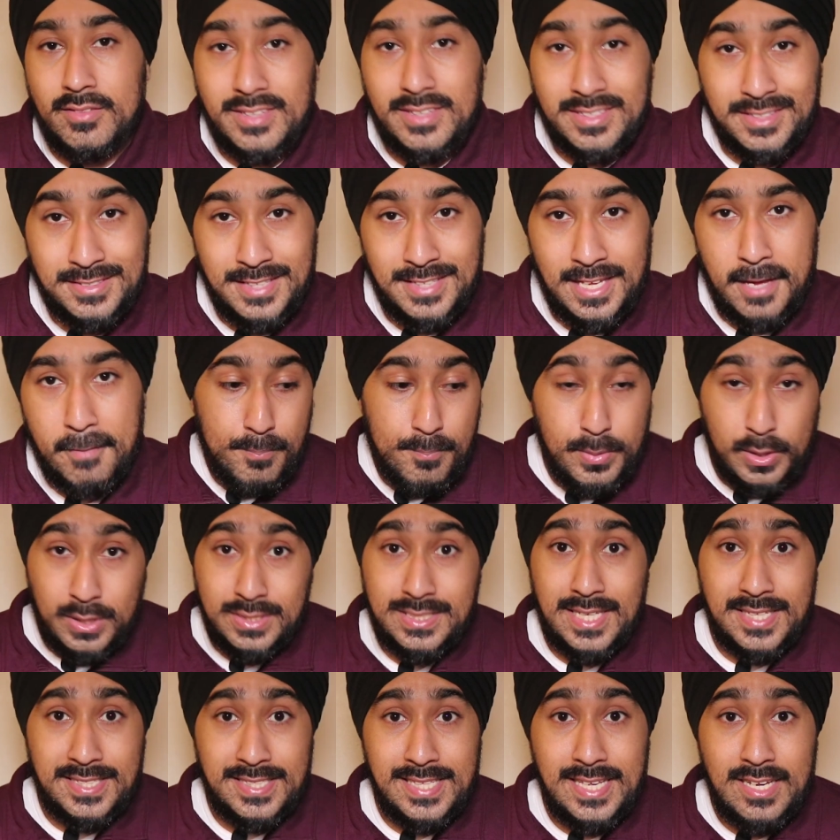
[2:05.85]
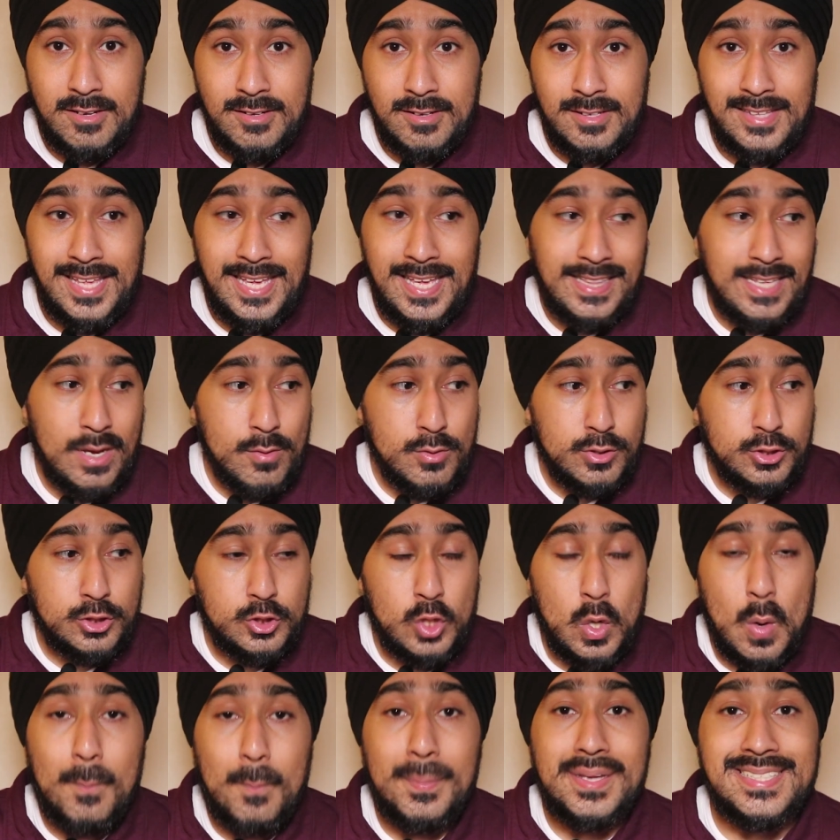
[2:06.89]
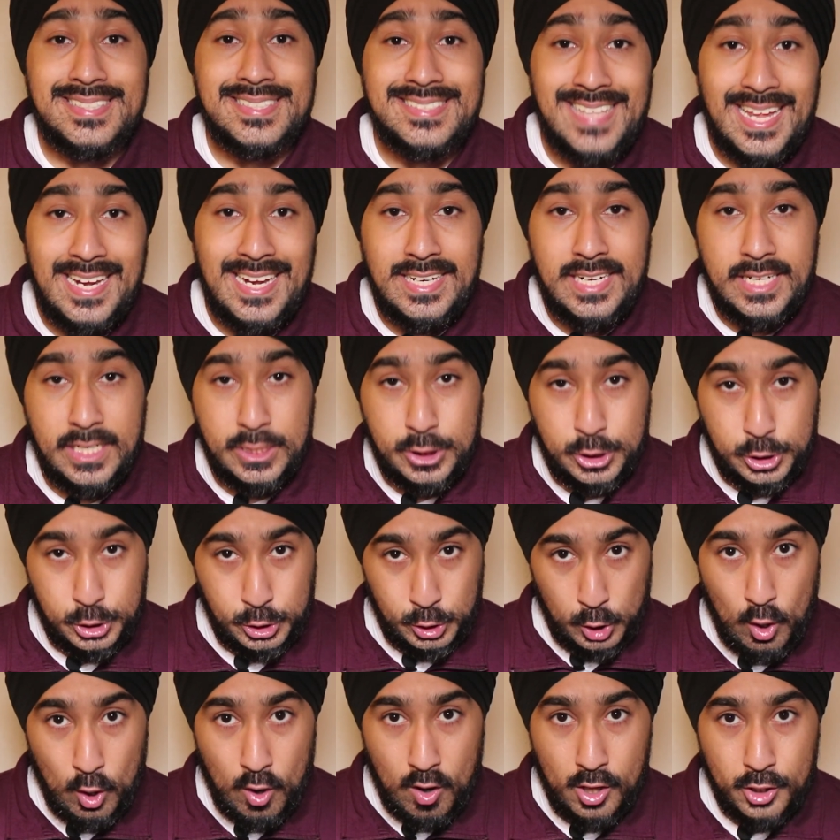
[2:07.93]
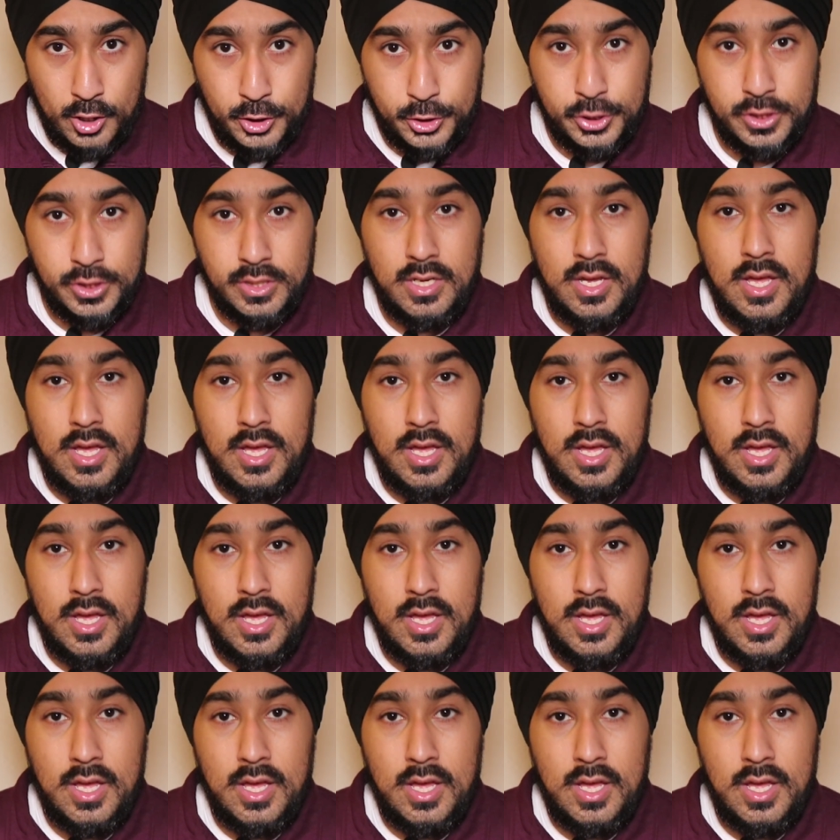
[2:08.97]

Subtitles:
the same, because at the end of the day, there is no percentage charge.